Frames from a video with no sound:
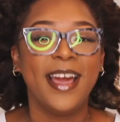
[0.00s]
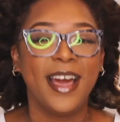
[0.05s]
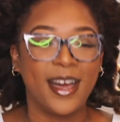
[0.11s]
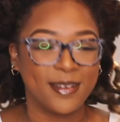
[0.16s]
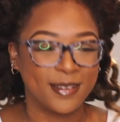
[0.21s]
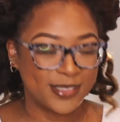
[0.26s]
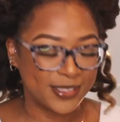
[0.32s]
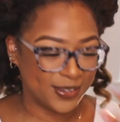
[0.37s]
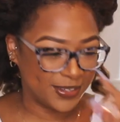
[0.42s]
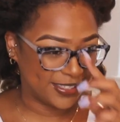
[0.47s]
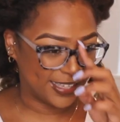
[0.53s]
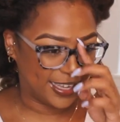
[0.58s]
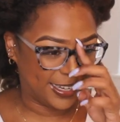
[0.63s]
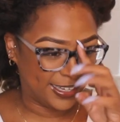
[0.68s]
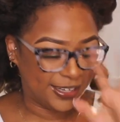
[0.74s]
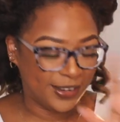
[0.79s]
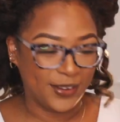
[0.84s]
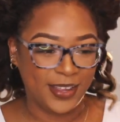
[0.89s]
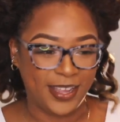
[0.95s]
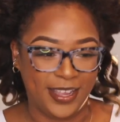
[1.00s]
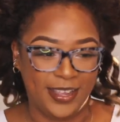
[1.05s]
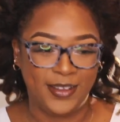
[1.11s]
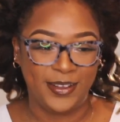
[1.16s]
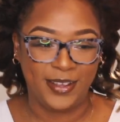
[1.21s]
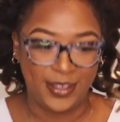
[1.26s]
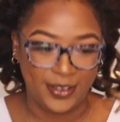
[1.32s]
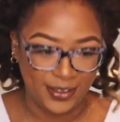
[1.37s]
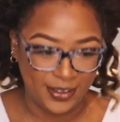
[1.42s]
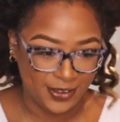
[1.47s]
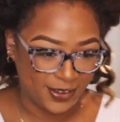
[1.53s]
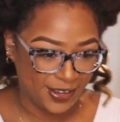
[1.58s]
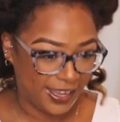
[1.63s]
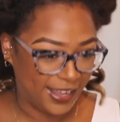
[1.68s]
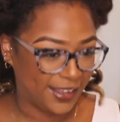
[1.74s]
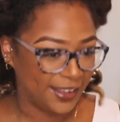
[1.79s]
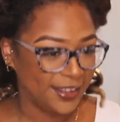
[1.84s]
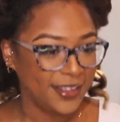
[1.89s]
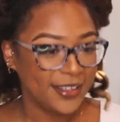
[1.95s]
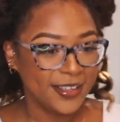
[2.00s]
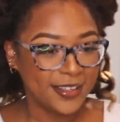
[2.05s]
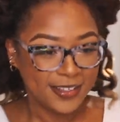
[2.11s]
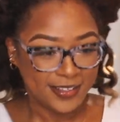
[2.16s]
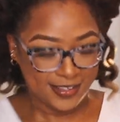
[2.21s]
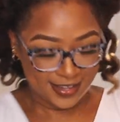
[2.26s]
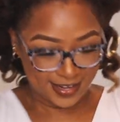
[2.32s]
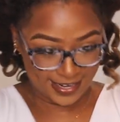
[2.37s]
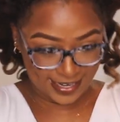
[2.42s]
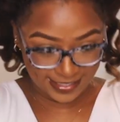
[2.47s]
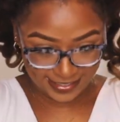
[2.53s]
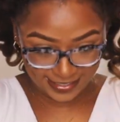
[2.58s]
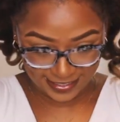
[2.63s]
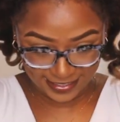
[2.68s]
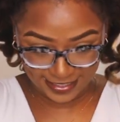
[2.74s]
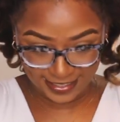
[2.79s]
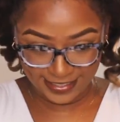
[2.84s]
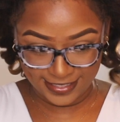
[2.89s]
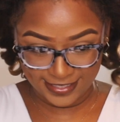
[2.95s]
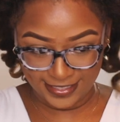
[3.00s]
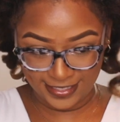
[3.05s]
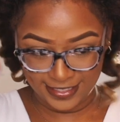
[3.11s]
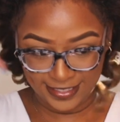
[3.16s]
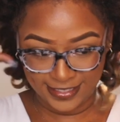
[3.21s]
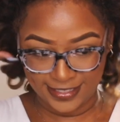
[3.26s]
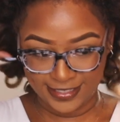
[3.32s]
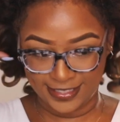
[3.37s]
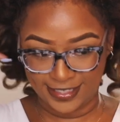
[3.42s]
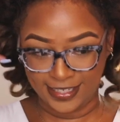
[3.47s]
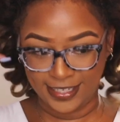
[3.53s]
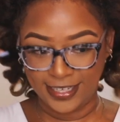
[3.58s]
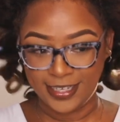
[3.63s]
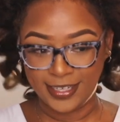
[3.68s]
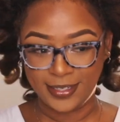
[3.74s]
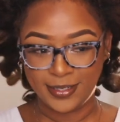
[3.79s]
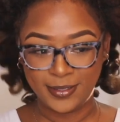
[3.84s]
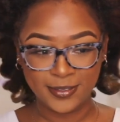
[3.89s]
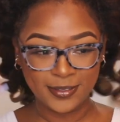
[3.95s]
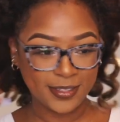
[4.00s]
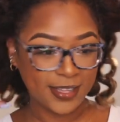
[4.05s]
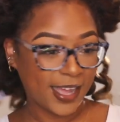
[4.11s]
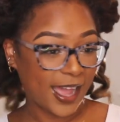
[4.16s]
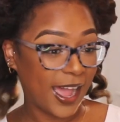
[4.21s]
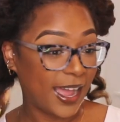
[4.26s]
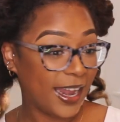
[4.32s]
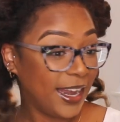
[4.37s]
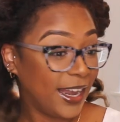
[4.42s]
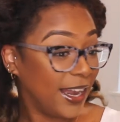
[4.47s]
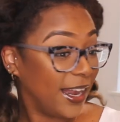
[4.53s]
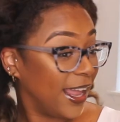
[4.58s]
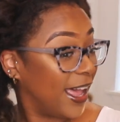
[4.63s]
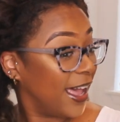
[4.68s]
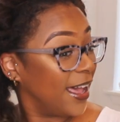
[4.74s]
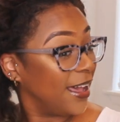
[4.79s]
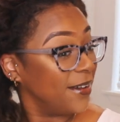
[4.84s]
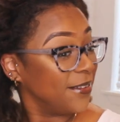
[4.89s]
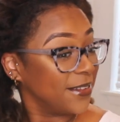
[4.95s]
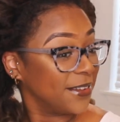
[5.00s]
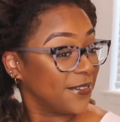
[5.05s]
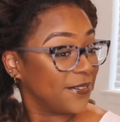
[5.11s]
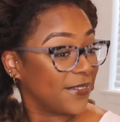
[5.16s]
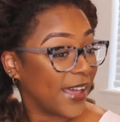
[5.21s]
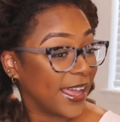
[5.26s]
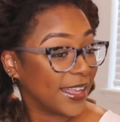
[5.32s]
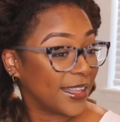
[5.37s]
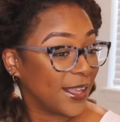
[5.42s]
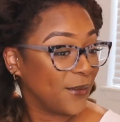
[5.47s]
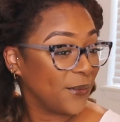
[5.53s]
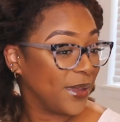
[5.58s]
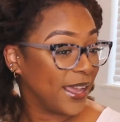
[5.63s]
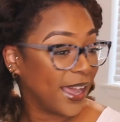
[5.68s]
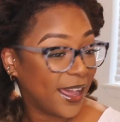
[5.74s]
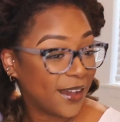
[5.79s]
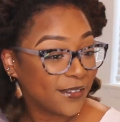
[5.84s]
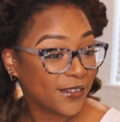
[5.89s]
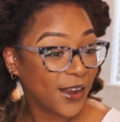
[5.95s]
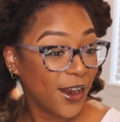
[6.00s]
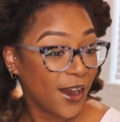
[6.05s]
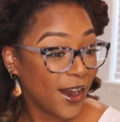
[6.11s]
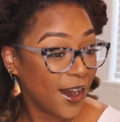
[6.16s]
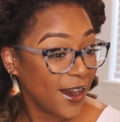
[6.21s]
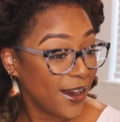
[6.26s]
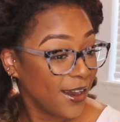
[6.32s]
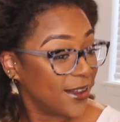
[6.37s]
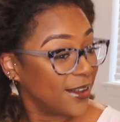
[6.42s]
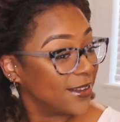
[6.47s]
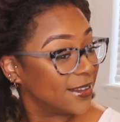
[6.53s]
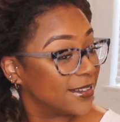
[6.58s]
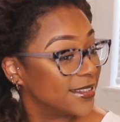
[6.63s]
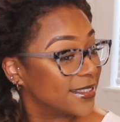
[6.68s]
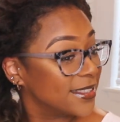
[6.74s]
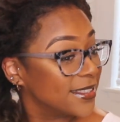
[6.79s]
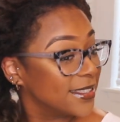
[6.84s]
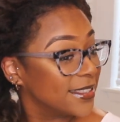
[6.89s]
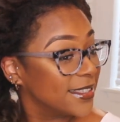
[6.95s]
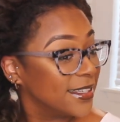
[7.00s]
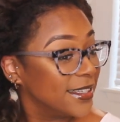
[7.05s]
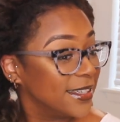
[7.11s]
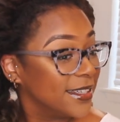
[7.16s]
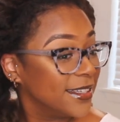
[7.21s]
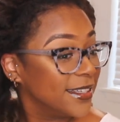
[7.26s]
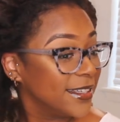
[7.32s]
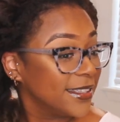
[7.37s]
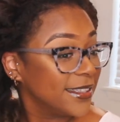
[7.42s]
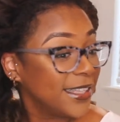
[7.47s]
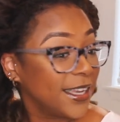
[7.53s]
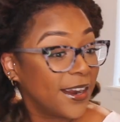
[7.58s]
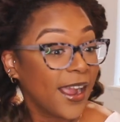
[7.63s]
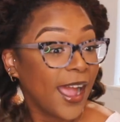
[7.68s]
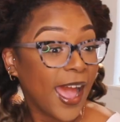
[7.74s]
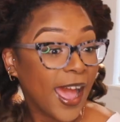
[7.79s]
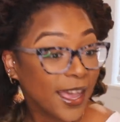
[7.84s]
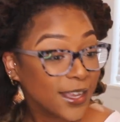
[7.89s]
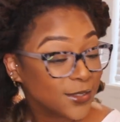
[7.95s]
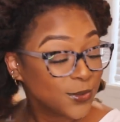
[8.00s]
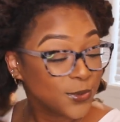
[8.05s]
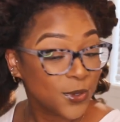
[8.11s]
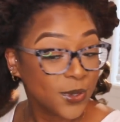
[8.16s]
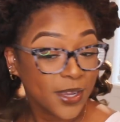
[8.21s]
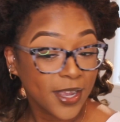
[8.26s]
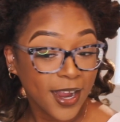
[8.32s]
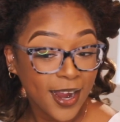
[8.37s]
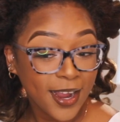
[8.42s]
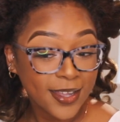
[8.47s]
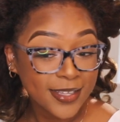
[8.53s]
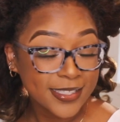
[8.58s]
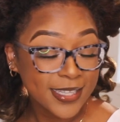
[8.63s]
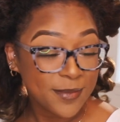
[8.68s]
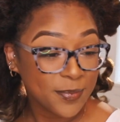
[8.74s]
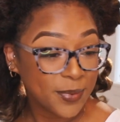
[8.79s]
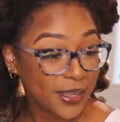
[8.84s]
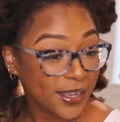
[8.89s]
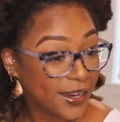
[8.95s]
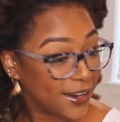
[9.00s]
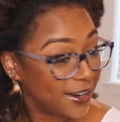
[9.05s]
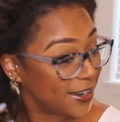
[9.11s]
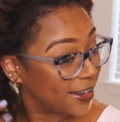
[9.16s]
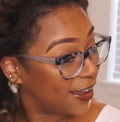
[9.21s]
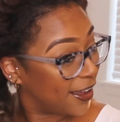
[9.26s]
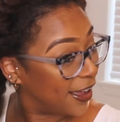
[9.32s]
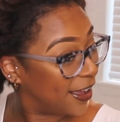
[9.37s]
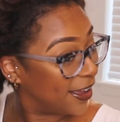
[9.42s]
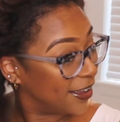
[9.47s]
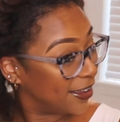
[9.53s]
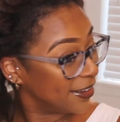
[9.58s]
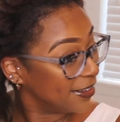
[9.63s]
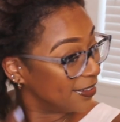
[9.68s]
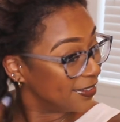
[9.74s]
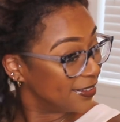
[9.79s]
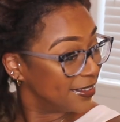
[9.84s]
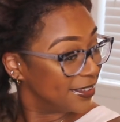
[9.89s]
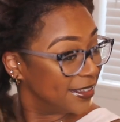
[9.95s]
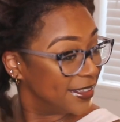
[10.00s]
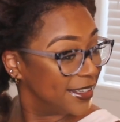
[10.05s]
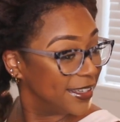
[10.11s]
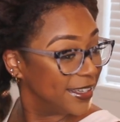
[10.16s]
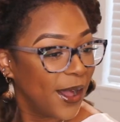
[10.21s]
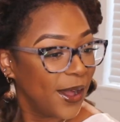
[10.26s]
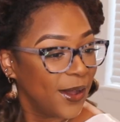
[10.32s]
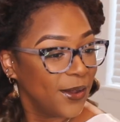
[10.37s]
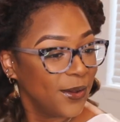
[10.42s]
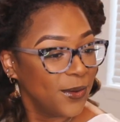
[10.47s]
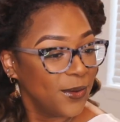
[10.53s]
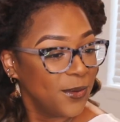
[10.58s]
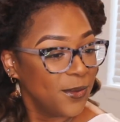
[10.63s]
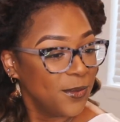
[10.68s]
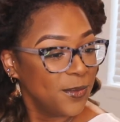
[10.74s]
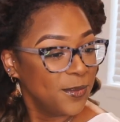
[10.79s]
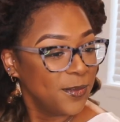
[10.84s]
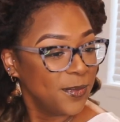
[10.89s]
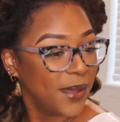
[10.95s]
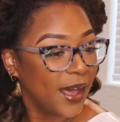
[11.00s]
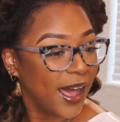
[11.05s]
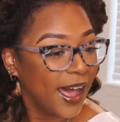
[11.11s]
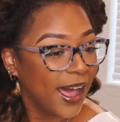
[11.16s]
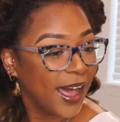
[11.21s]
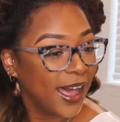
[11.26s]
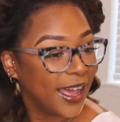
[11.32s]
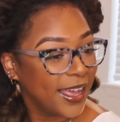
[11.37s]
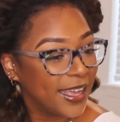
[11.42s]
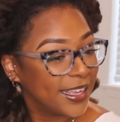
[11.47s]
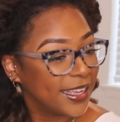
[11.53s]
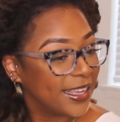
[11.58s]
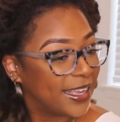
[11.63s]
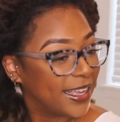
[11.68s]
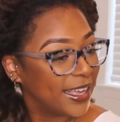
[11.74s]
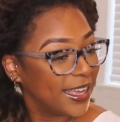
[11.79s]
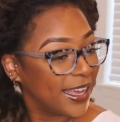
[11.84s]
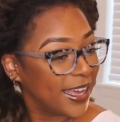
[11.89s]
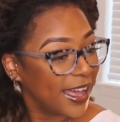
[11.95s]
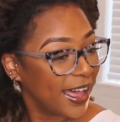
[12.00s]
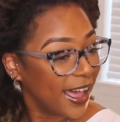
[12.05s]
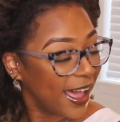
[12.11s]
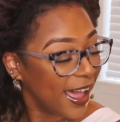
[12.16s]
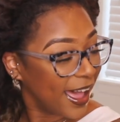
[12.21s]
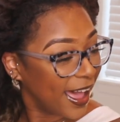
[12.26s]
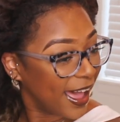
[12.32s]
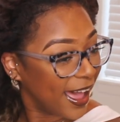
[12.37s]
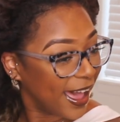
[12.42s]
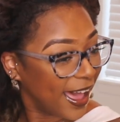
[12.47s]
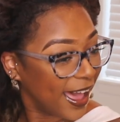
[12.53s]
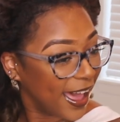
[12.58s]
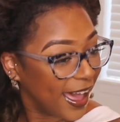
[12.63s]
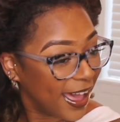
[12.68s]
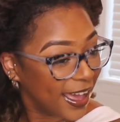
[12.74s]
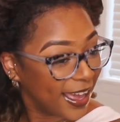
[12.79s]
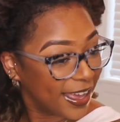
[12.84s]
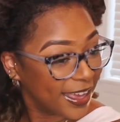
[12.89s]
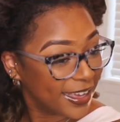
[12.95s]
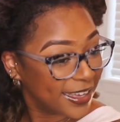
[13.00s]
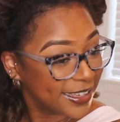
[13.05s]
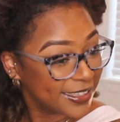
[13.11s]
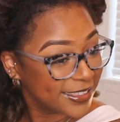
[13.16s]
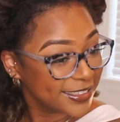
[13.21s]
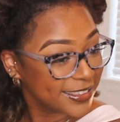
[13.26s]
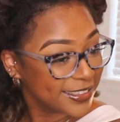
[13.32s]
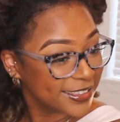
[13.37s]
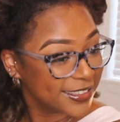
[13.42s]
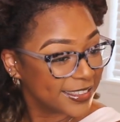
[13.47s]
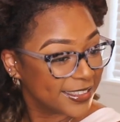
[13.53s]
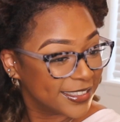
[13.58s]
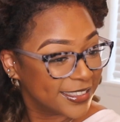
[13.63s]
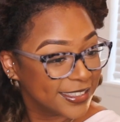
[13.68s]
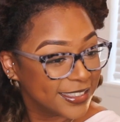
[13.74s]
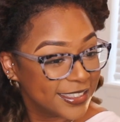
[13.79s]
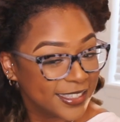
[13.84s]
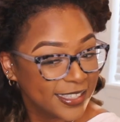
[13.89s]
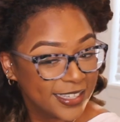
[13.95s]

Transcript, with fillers: I'm so excited. Okay, okay, okay, okay. Let's see, let's see, let's see. I love the fact that we have curls. There are actual curls up in here, y'all. Oh my gosh.